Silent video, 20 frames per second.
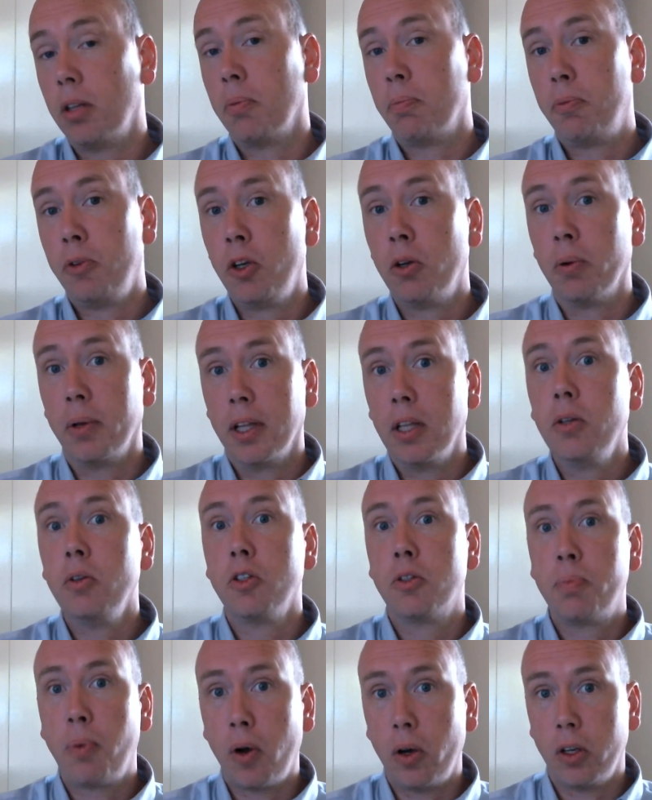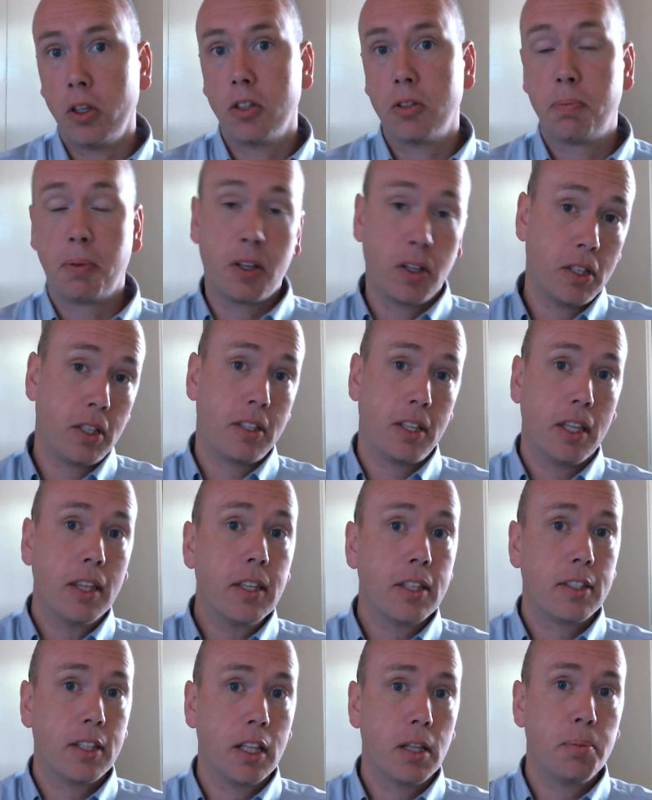you will lose points because it's in the
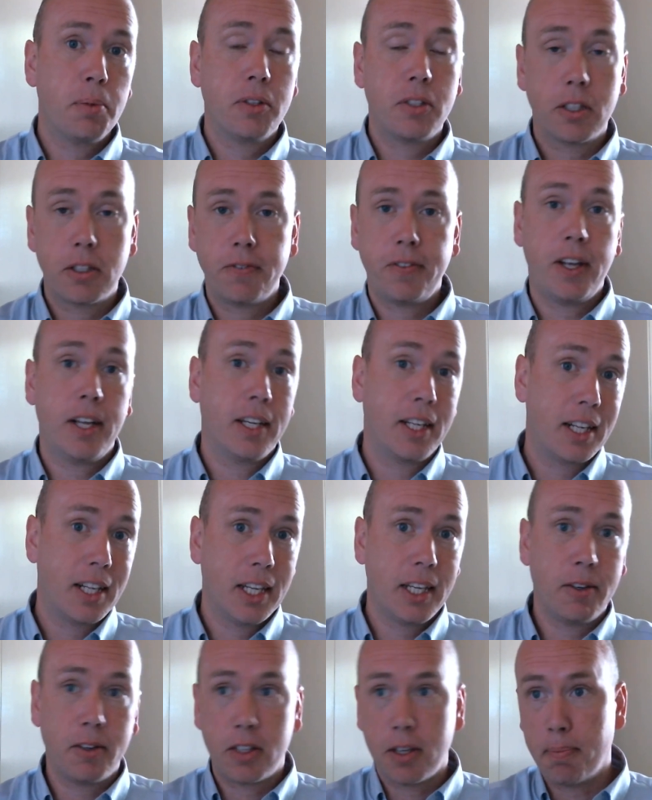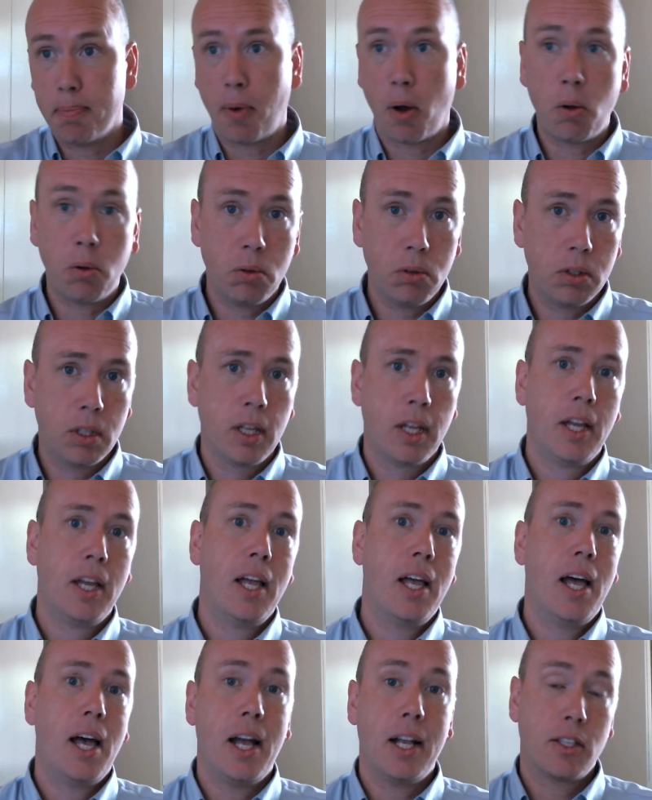syllabus. It's fairly clear, it's in bold,
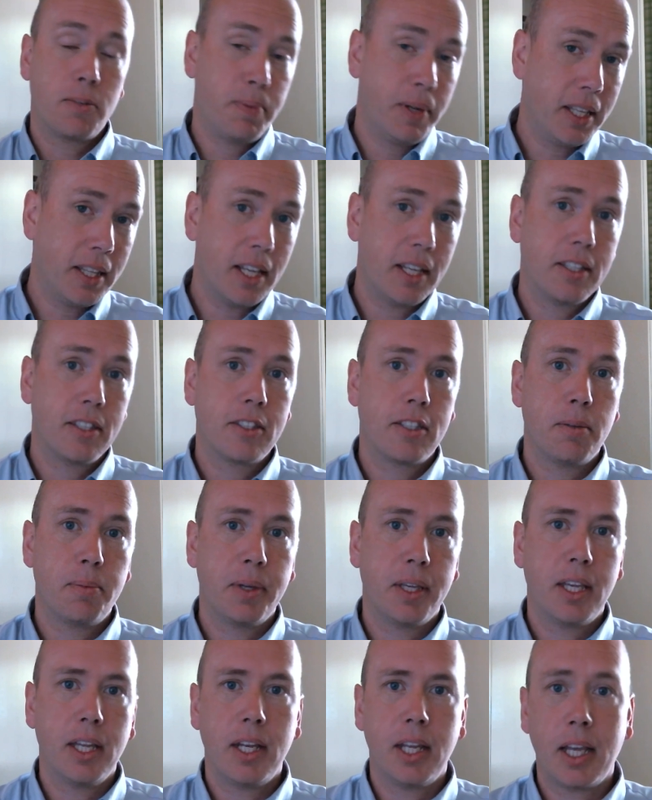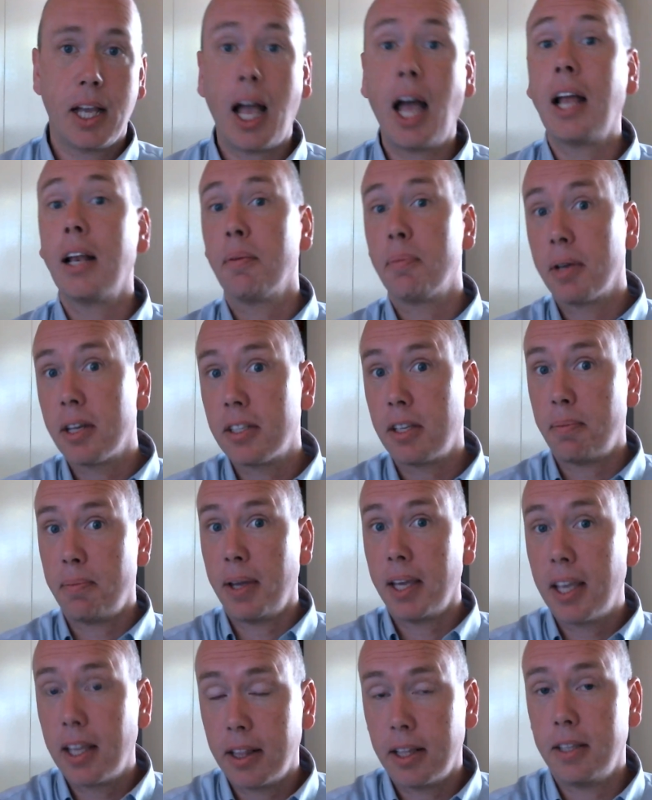it's been there since the beginning, and because I'm
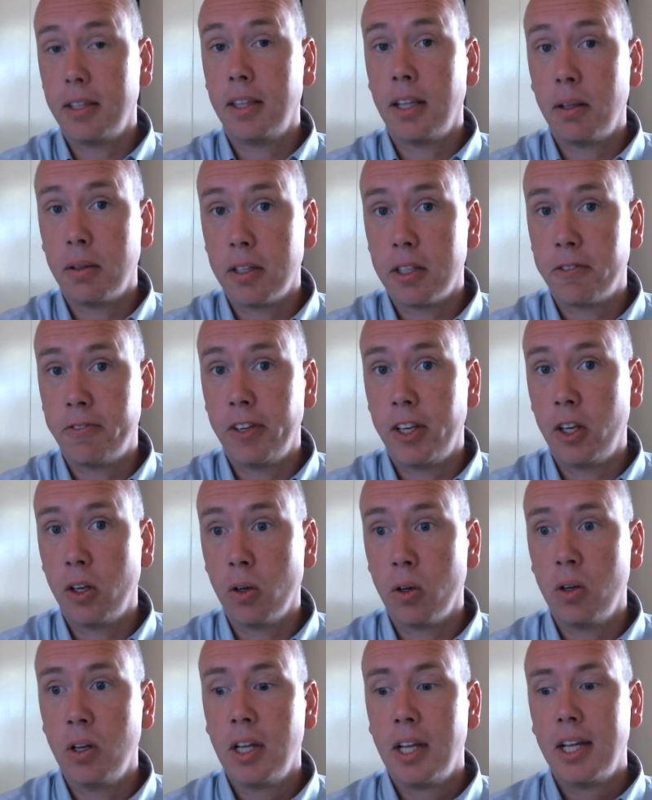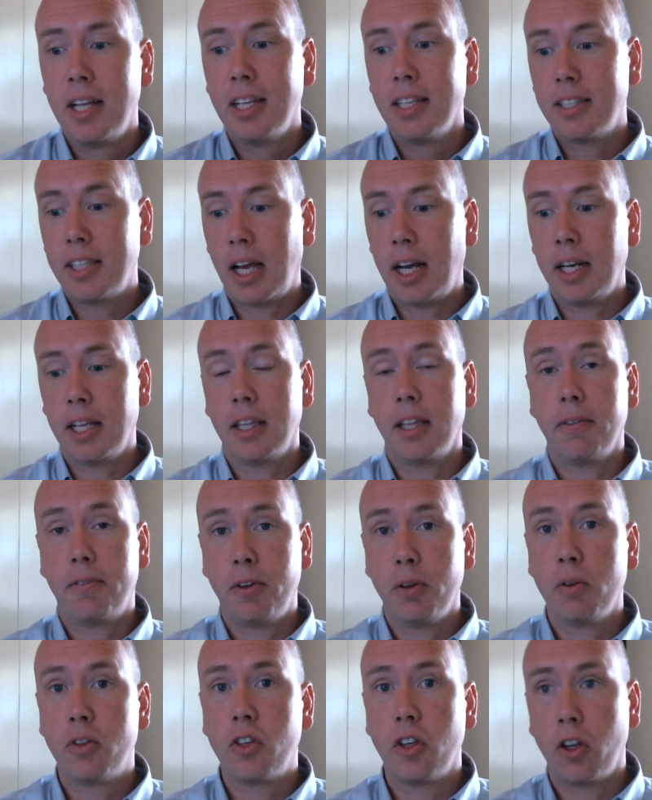making now this video, certainly in the
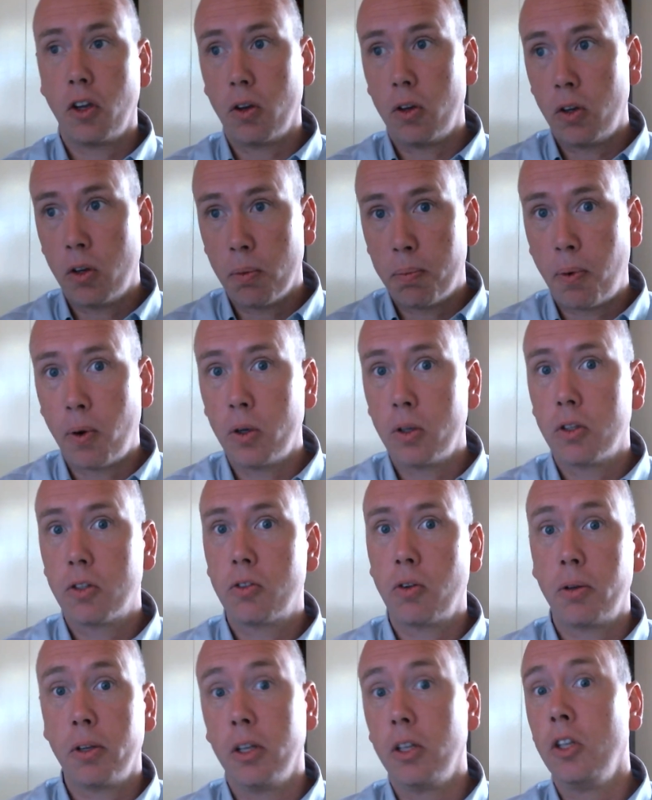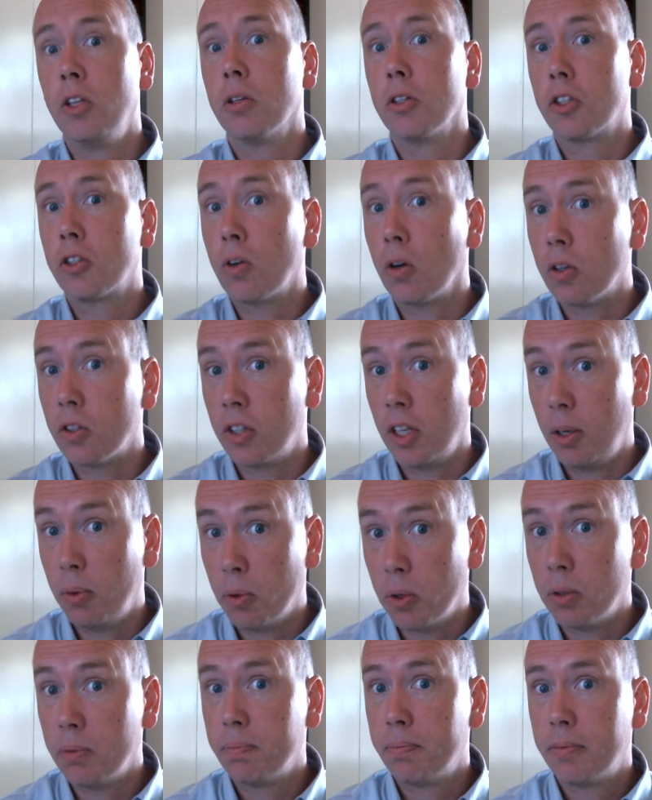future your points drop. You'll score
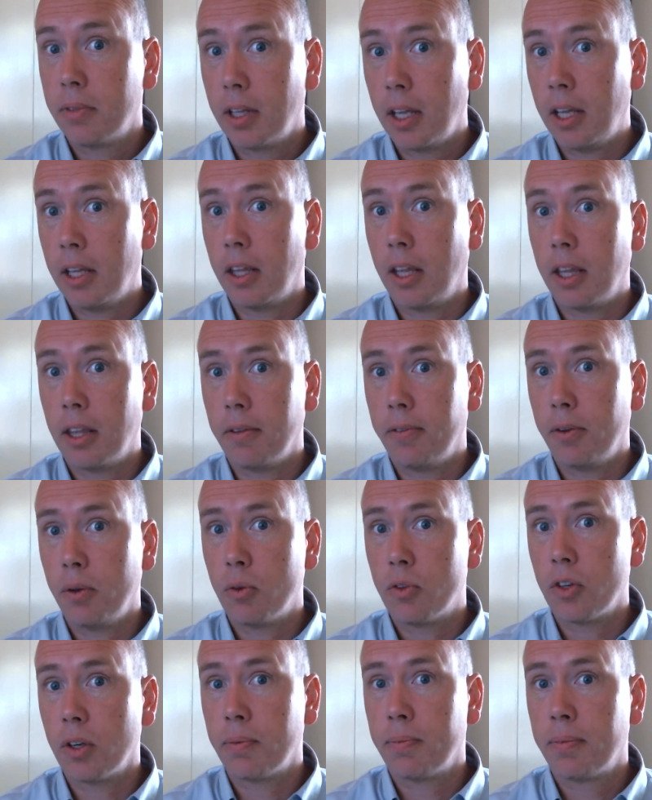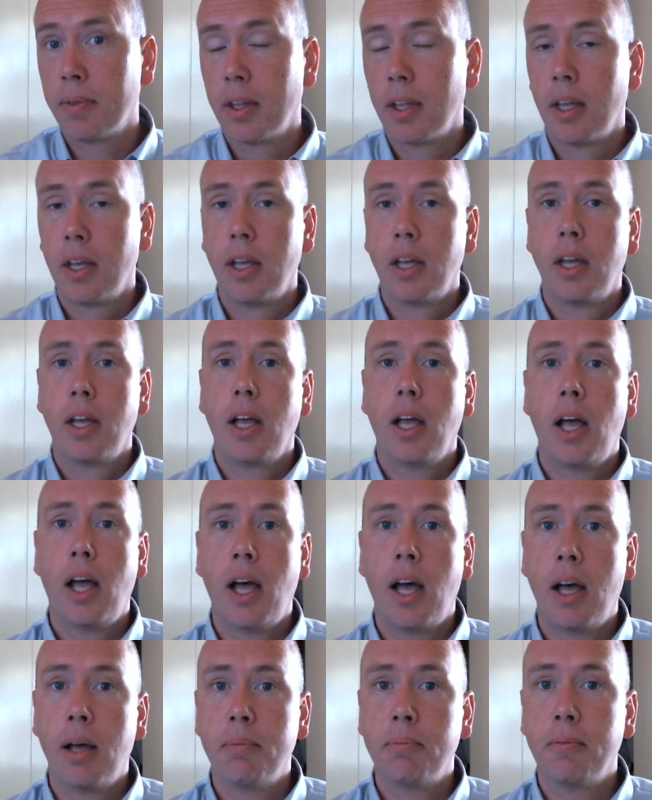0 in the future
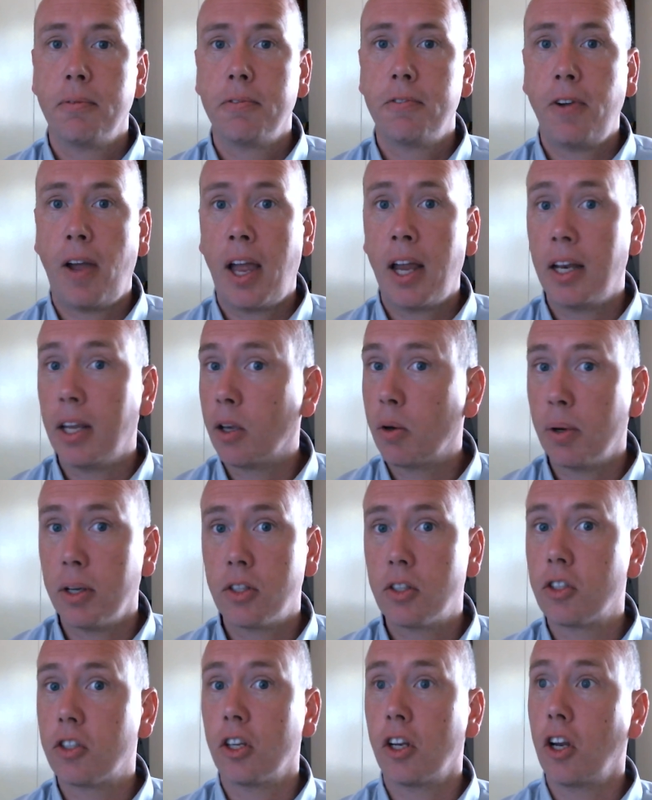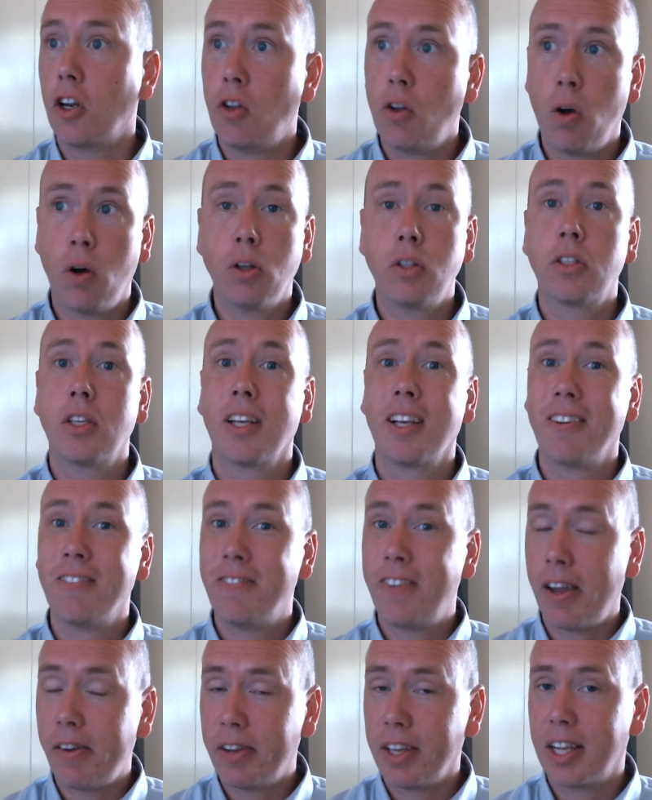for any questions that are not
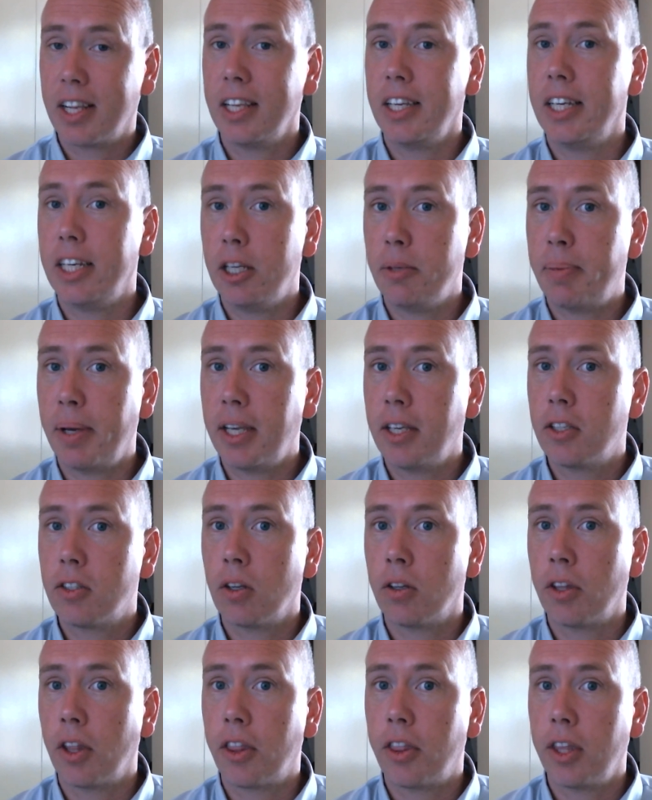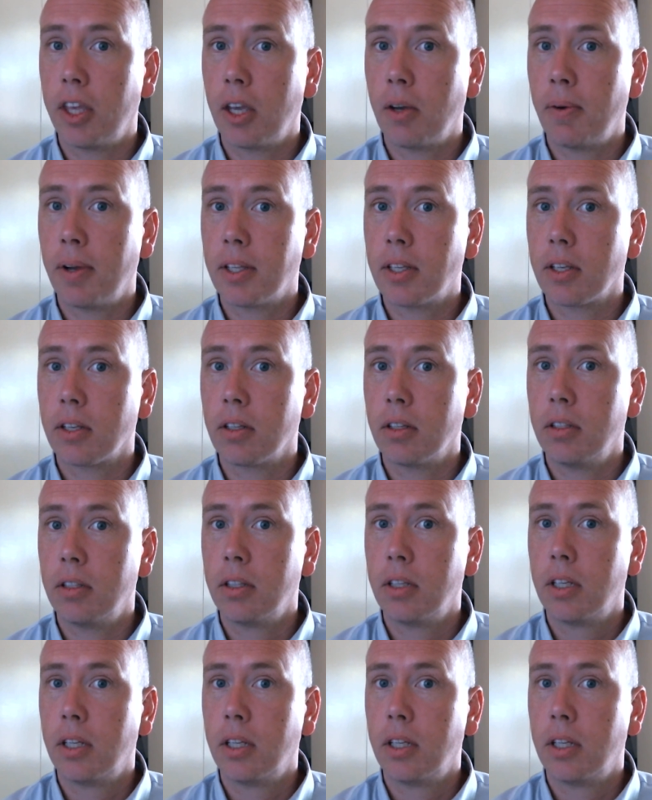very clearly based on the theoretical